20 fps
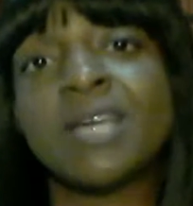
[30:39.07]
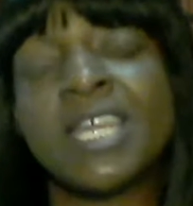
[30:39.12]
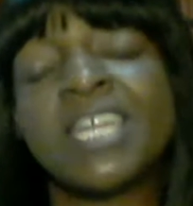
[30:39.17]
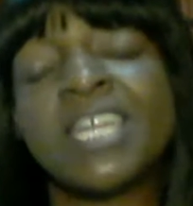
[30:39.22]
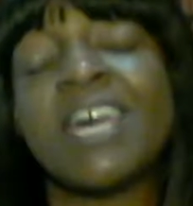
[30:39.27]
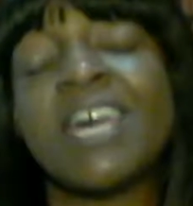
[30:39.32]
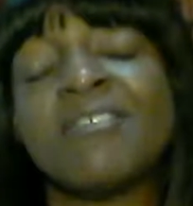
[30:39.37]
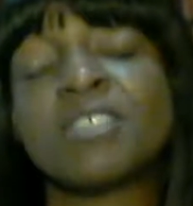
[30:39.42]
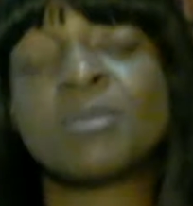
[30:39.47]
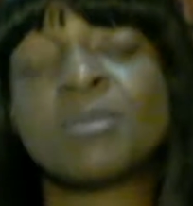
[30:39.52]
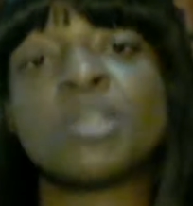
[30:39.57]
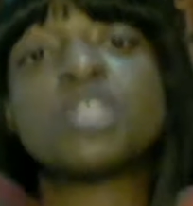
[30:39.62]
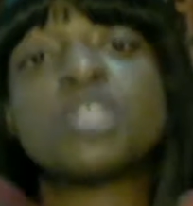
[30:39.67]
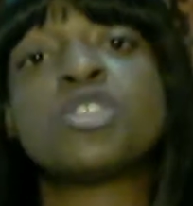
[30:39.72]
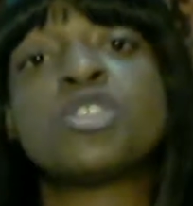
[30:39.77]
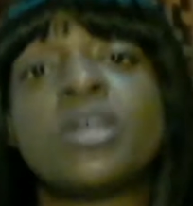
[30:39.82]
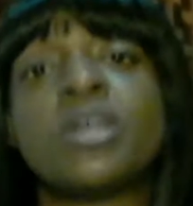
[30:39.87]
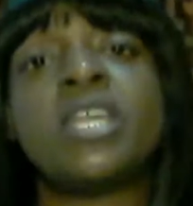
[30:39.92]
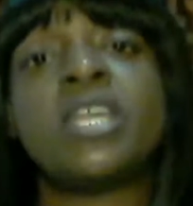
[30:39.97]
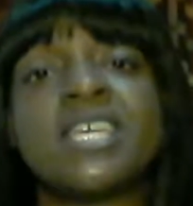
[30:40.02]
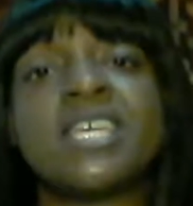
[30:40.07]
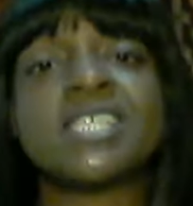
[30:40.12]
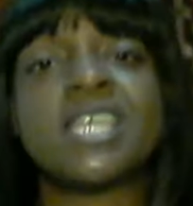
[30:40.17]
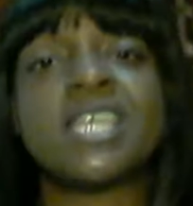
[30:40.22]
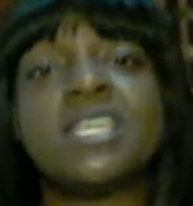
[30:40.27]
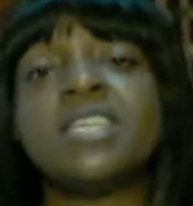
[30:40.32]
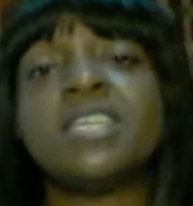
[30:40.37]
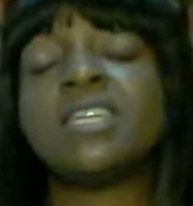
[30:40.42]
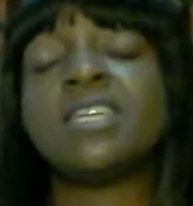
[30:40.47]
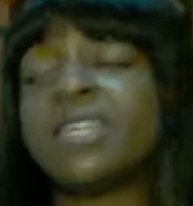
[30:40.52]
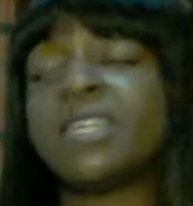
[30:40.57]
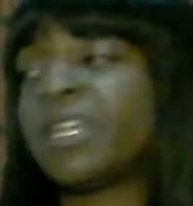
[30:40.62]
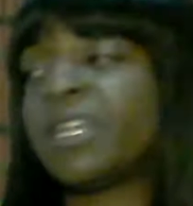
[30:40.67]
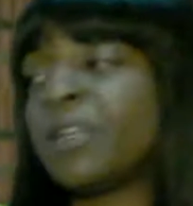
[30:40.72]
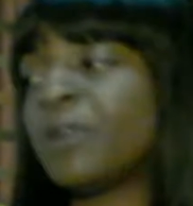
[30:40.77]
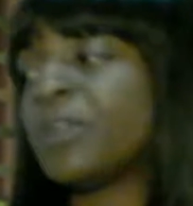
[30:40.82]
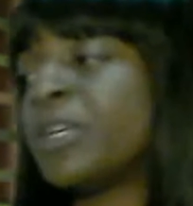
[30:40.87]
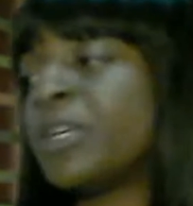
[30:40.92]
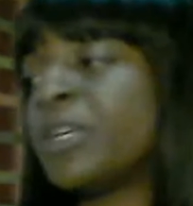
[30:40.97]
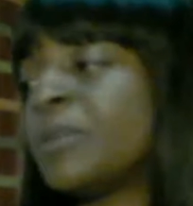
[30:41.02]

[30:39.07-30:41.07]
I didn't have as much training as I needed in that area.